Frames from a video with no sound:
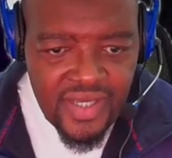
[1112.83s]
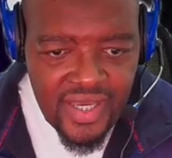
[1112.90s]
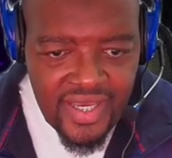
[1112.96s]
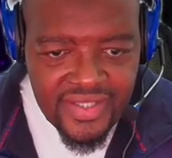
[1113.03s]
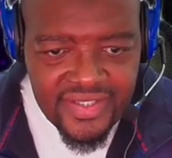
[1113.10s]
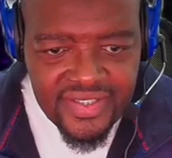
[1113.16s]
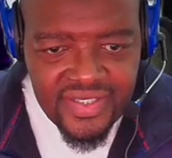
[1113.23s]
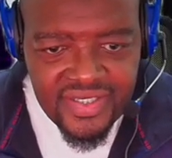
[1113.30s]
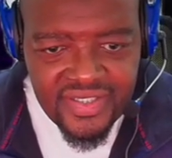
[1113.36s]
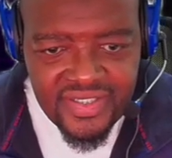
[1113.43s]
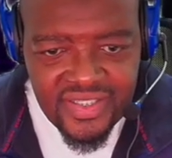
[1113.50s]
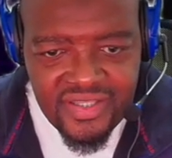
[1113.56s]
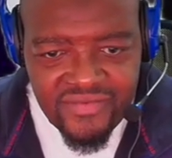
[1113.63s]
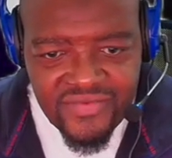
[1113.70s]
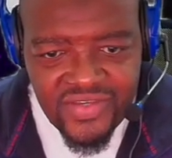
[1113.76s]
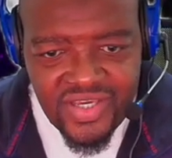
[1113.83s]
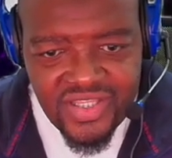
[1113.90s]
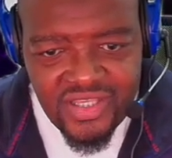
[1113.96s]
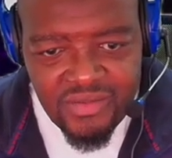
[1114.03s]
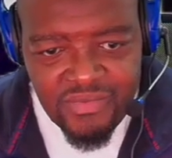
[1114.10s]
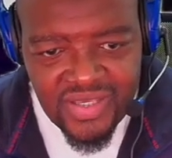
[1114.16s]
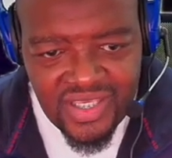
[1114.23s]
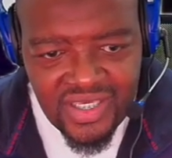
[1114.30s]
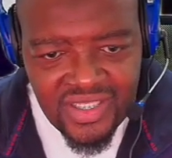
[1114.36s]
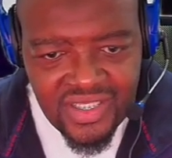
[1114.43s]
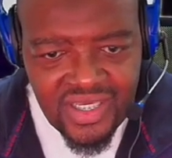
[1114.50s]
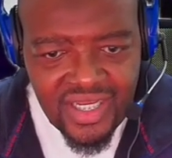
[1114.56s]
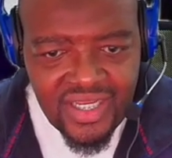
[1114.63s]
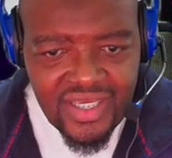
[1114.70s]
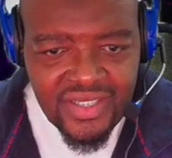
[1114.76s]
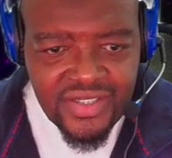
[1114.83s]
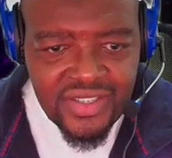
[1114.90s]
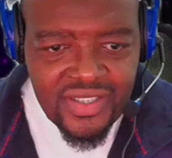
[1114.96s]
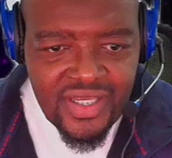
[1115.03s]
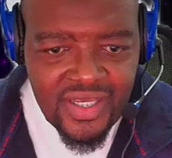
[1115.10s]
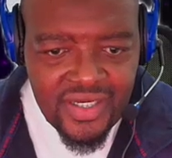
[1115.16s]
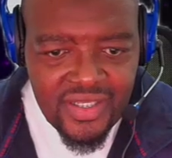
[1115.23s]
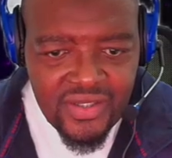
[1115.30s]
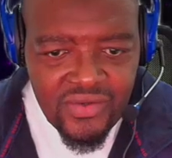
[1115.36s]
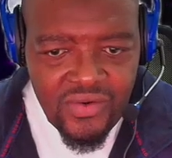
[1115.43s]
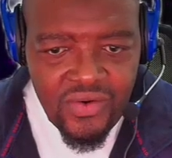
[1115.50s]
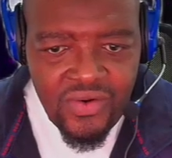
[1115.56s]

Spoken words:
and six certificate in mechanical engineering.